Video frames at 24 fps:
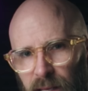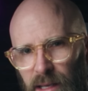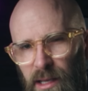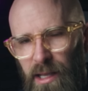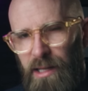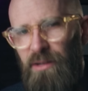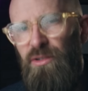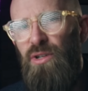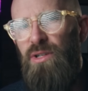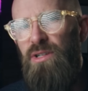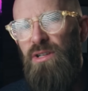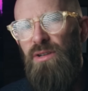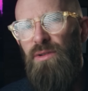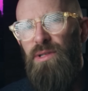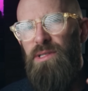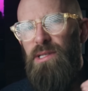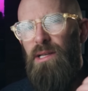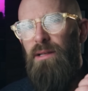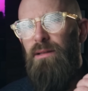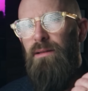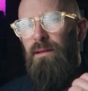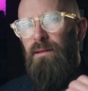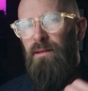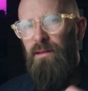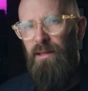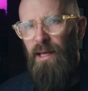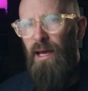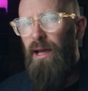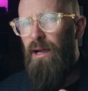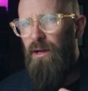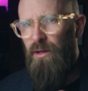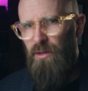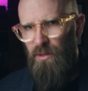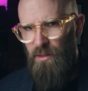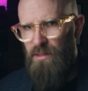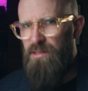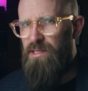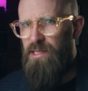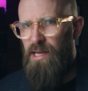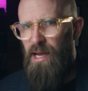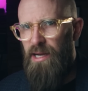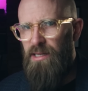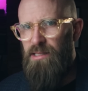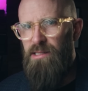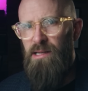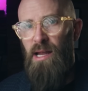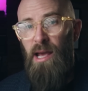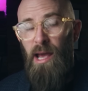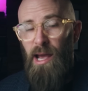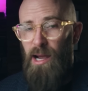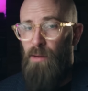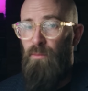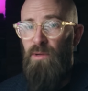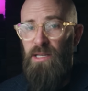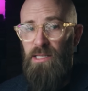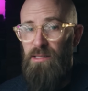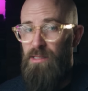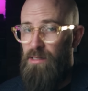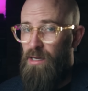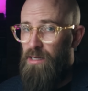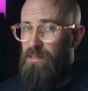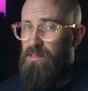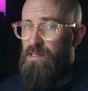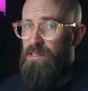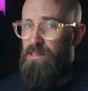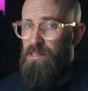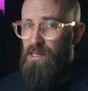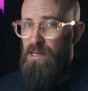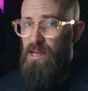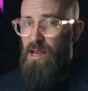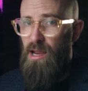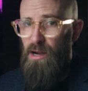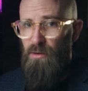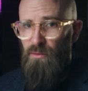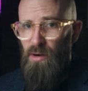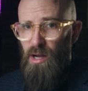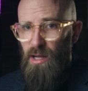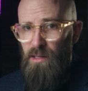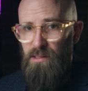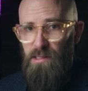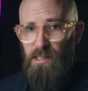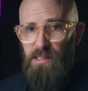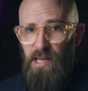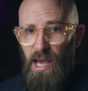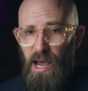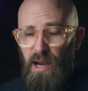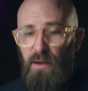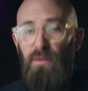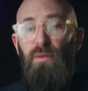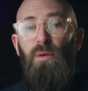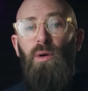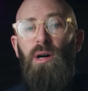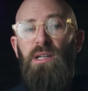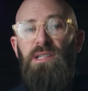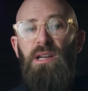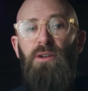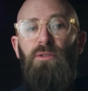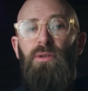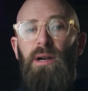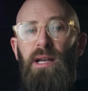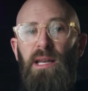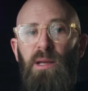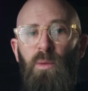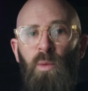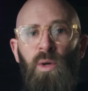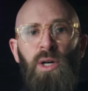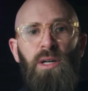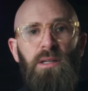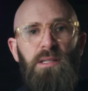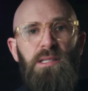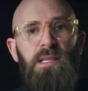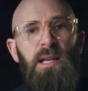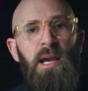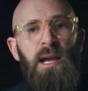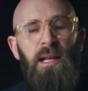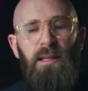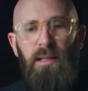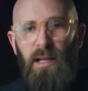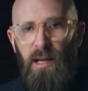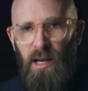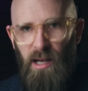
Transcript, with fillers: Introduce that context, and we start to see Iran's attack for what it really was the